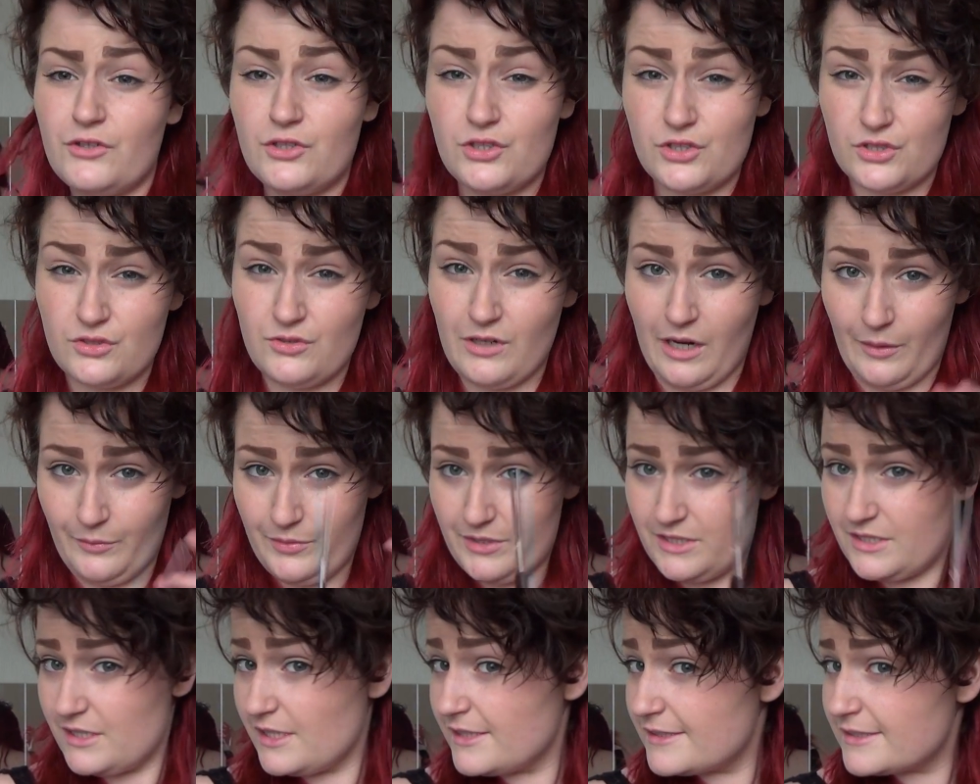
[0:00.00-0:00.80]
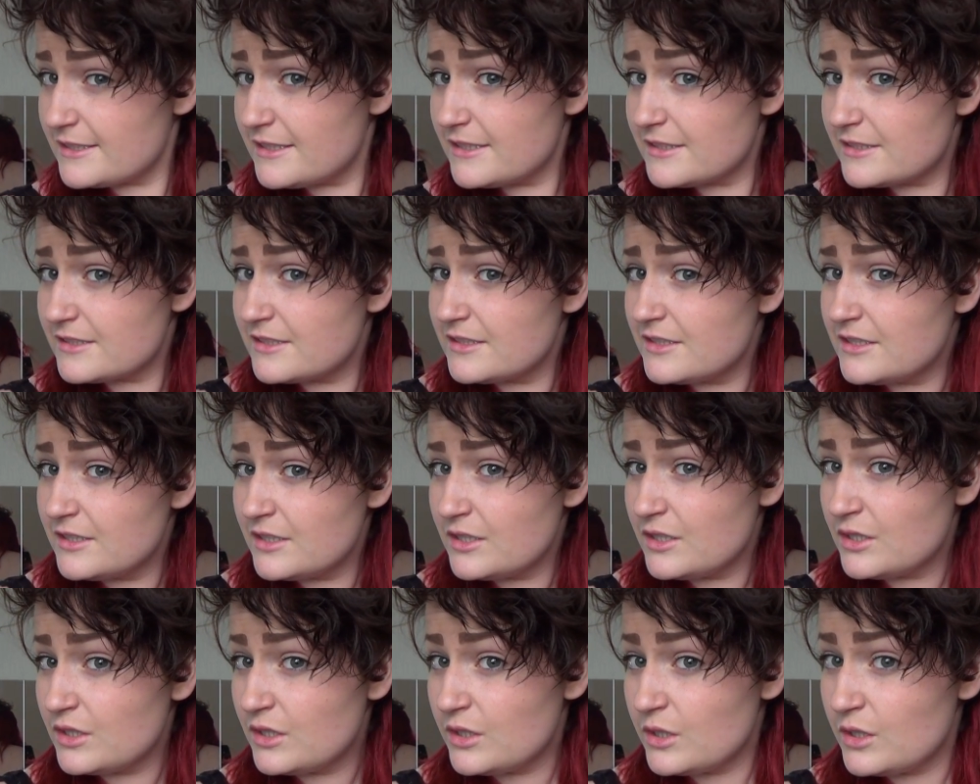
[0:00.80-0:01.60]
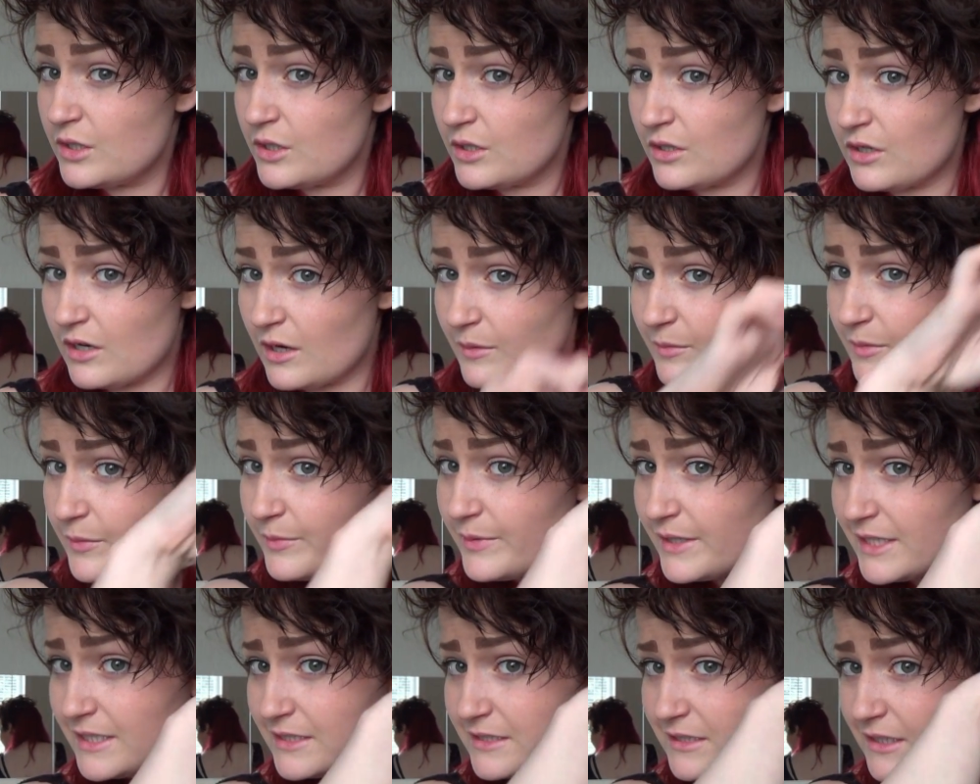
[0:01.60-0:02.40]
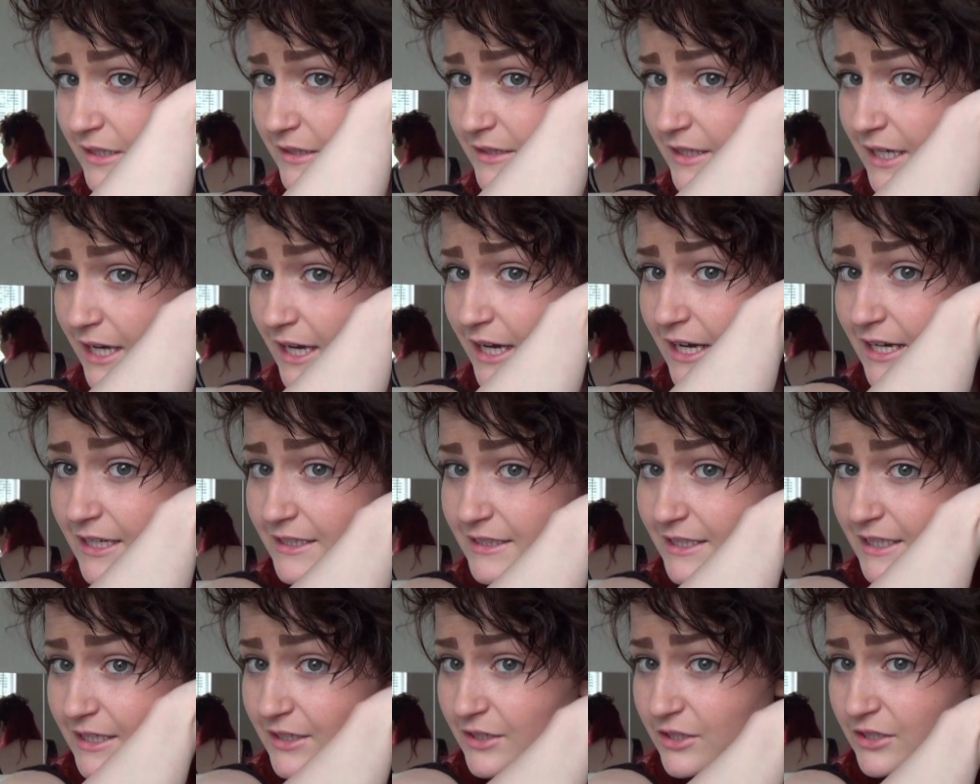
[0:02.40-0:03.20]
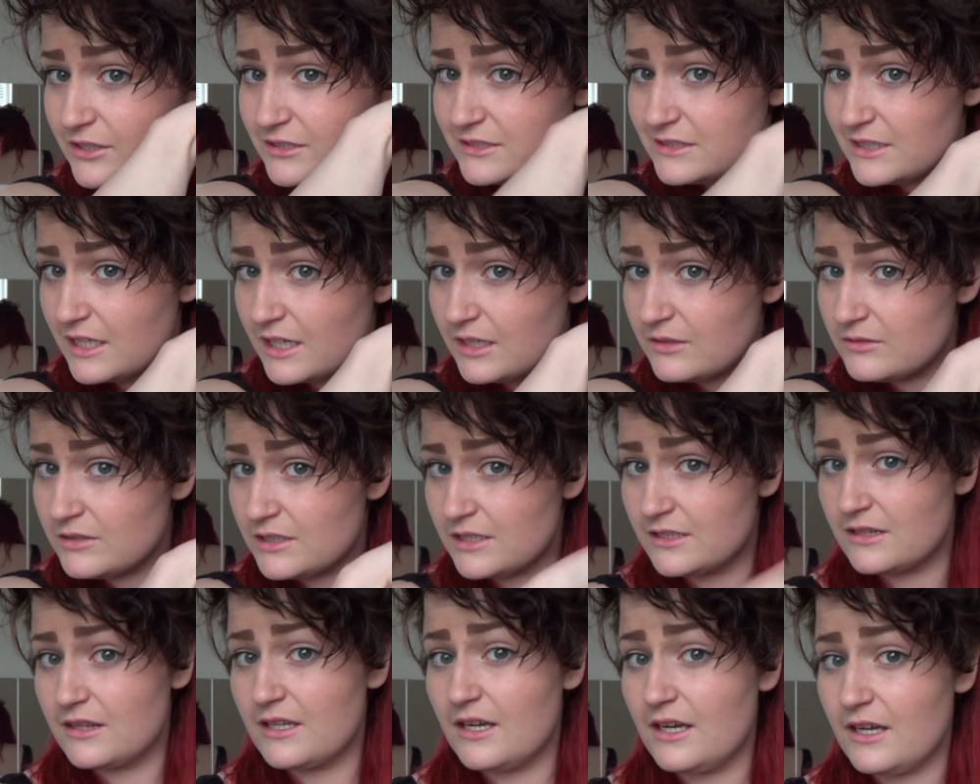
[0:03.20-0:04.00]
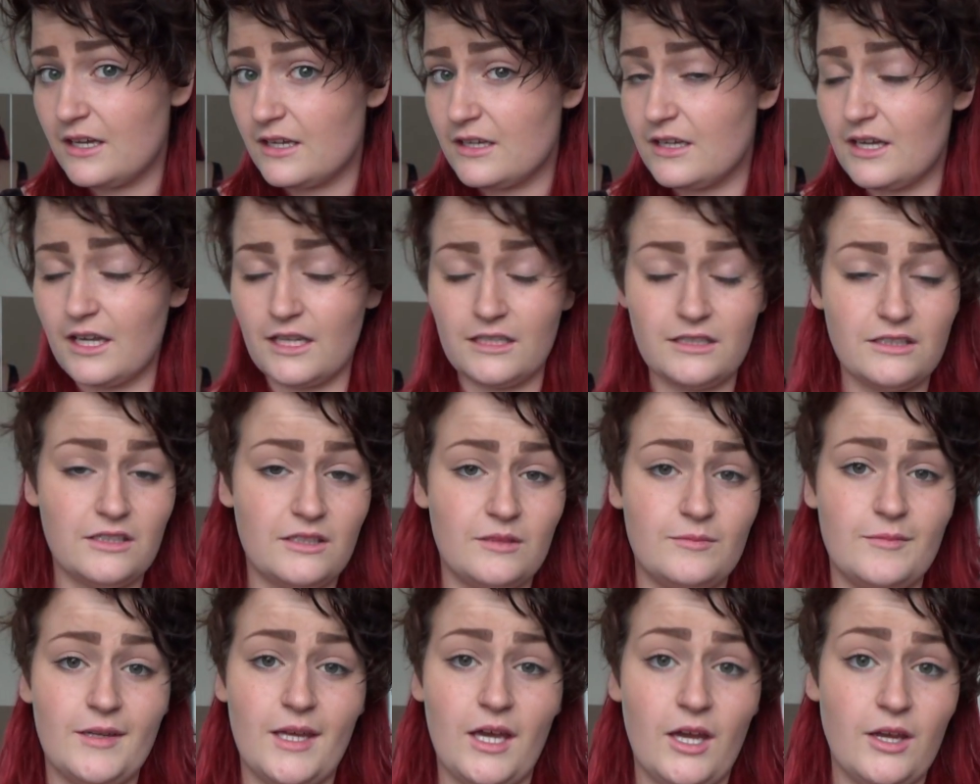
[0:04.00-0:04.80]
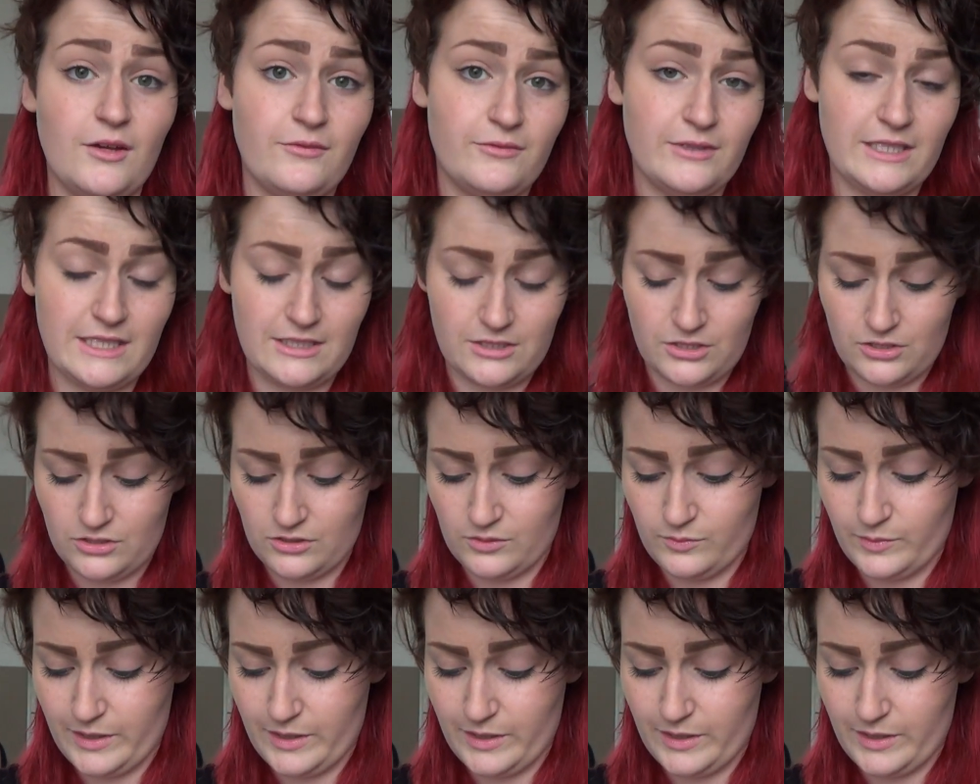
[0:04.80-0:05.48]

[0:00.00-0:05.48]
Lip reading: you just grab your scissors, grab a piece like that and then cut down like that, and then hopefully it should all